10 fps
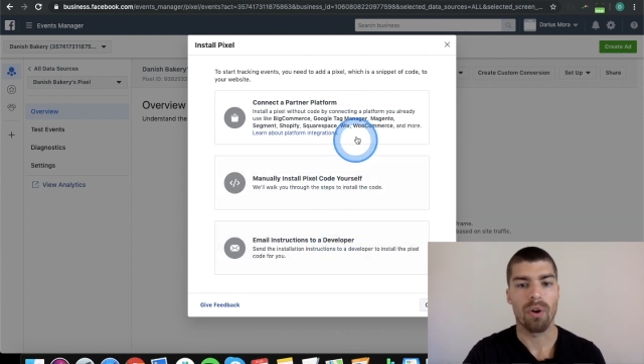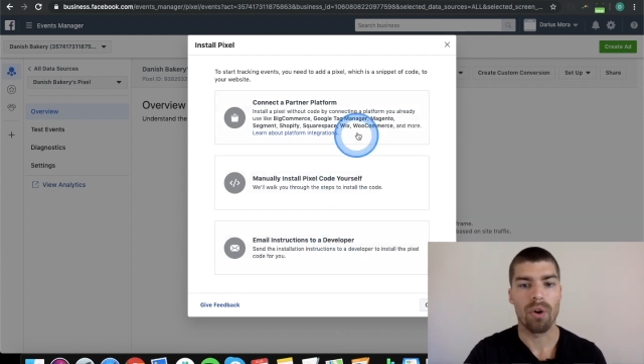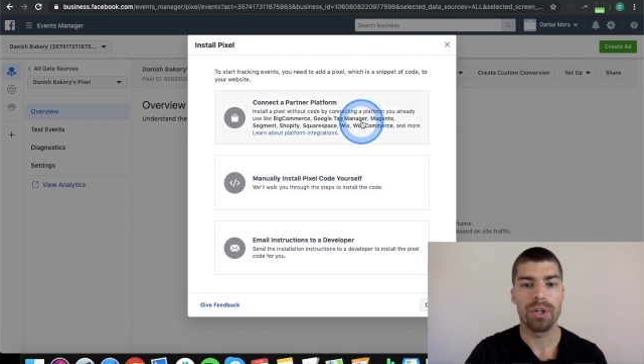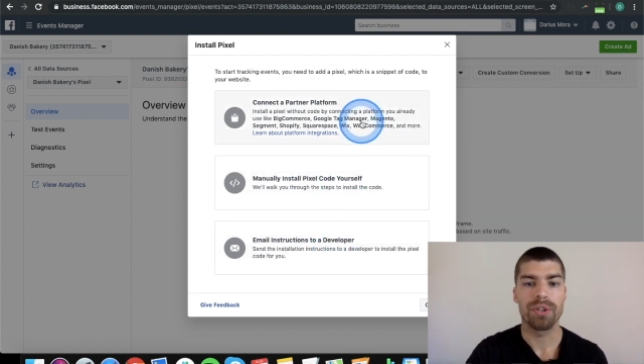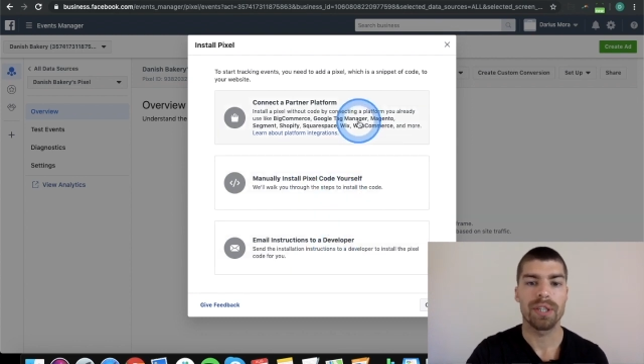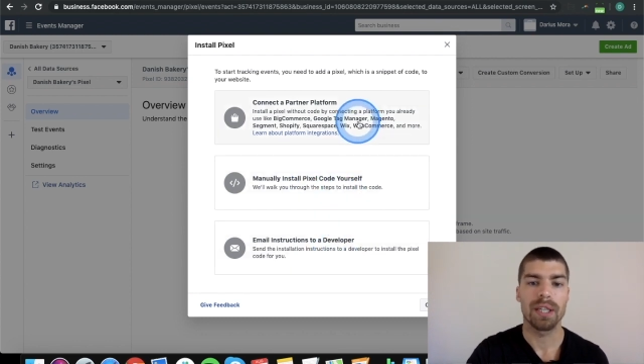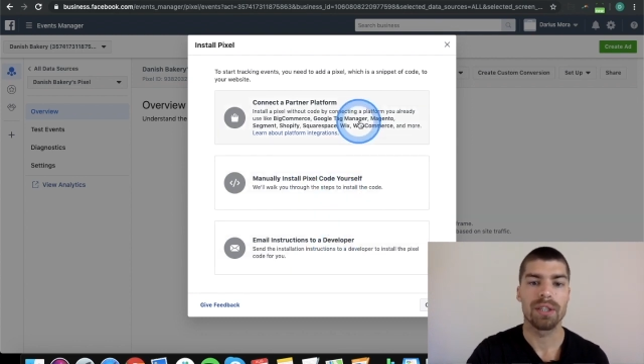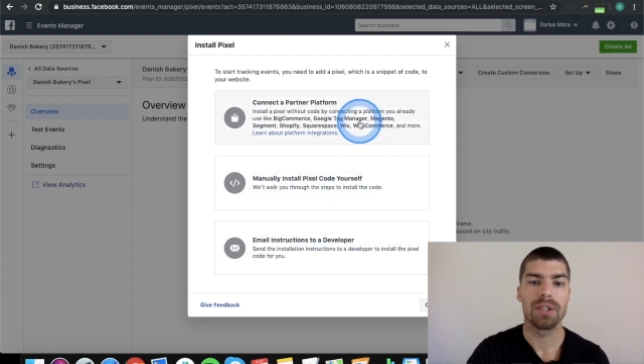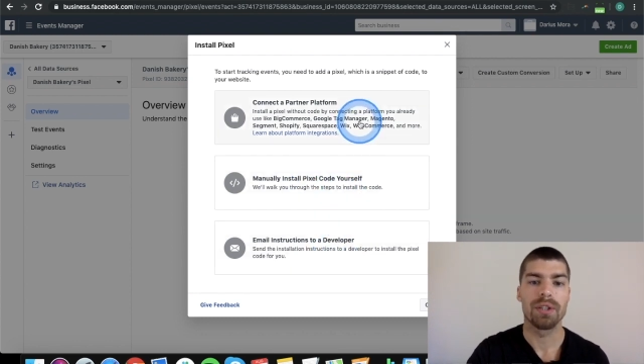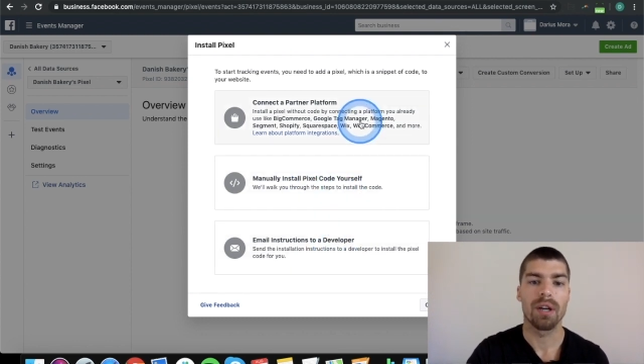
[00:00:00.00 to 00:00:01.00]
or you
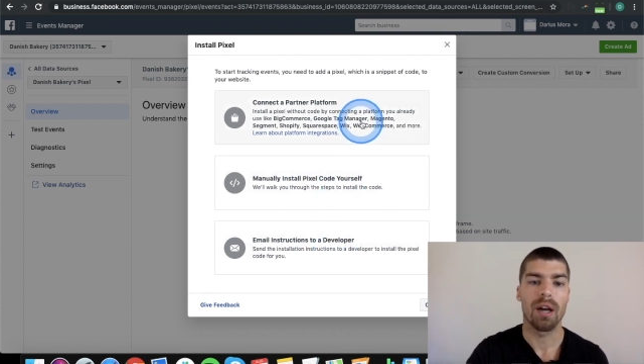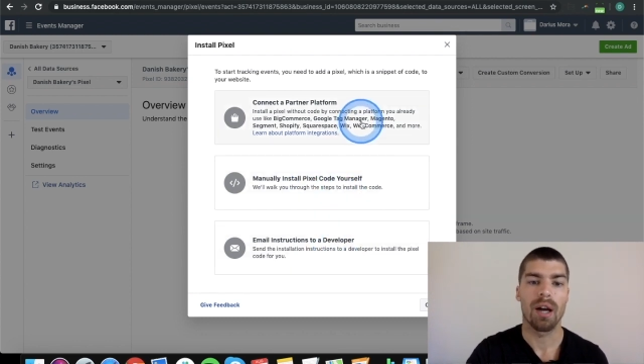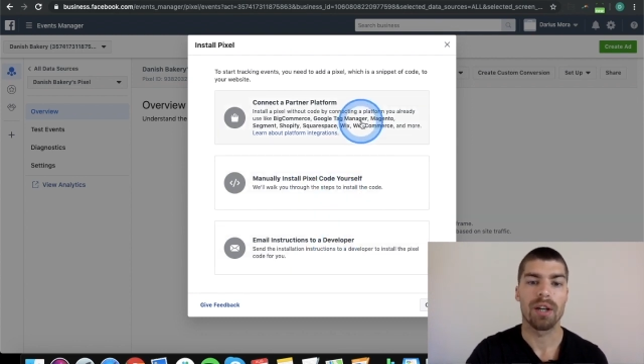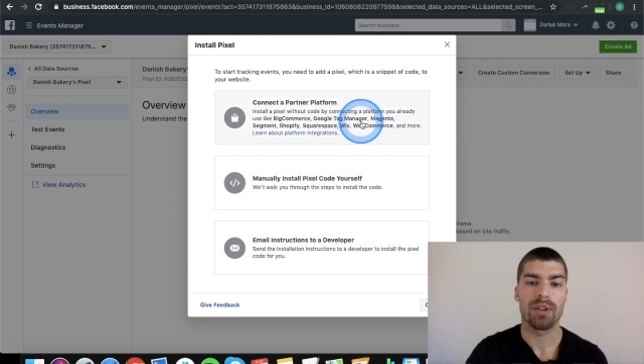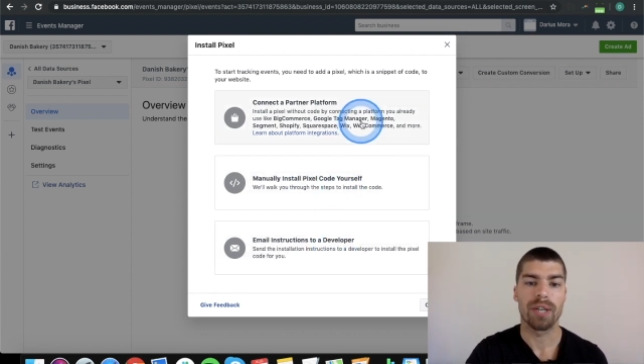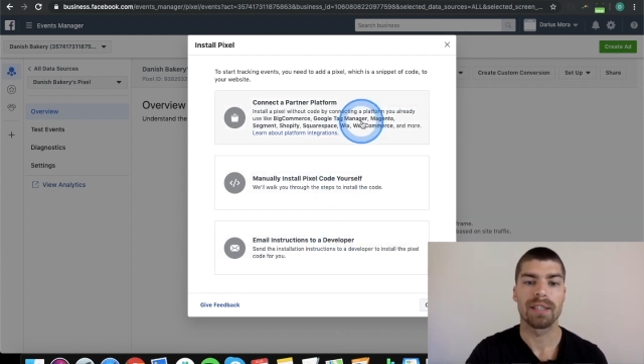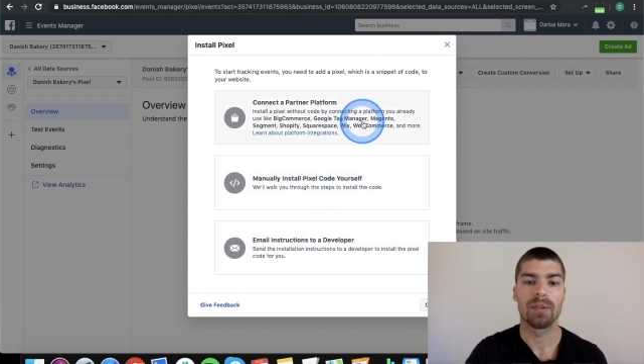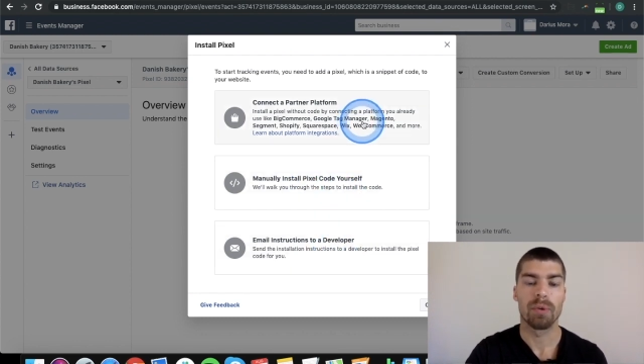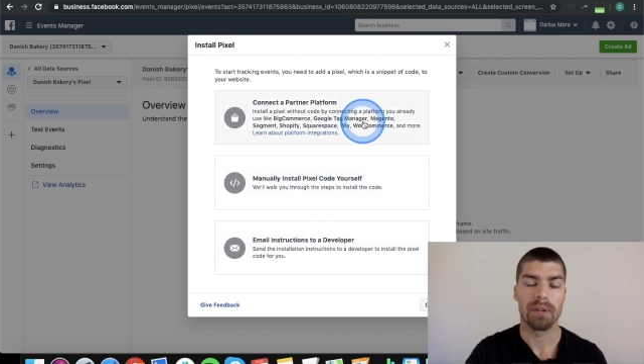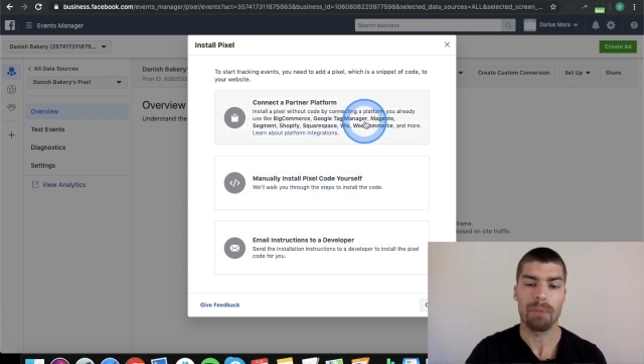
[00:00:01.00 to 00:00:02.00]
can connect it
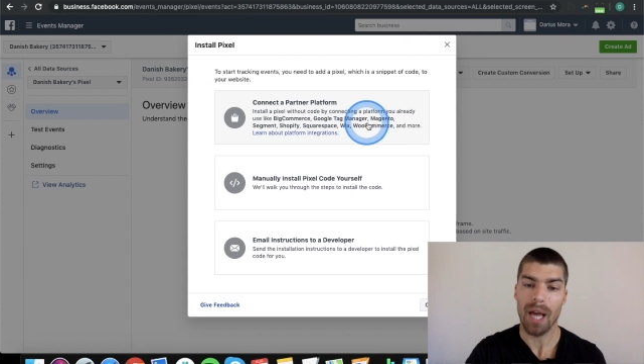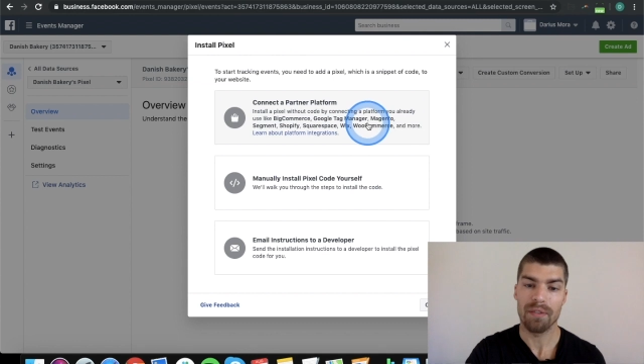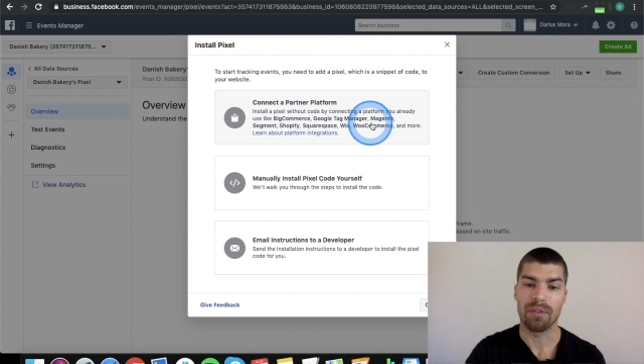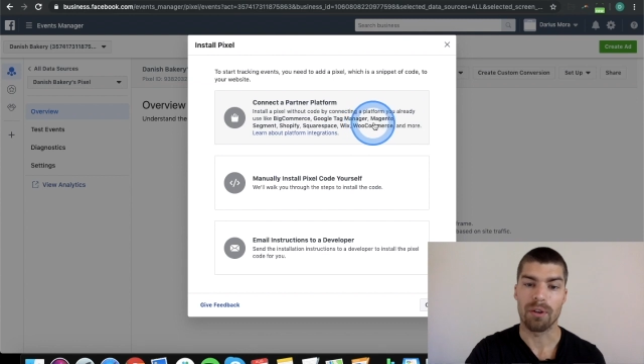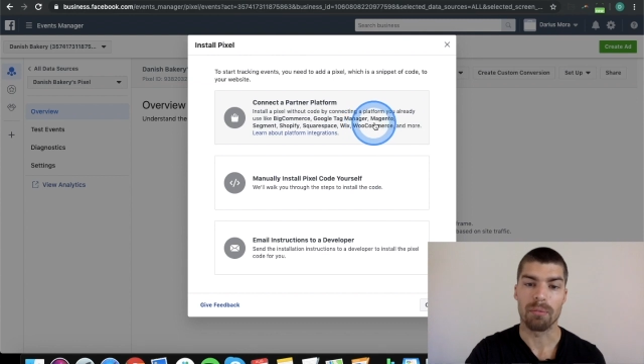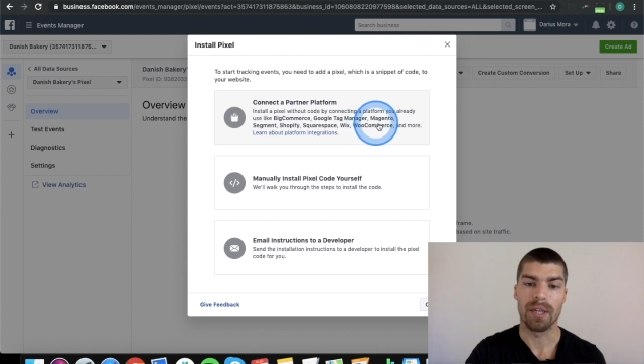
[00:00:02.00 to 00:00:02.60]
with a platform.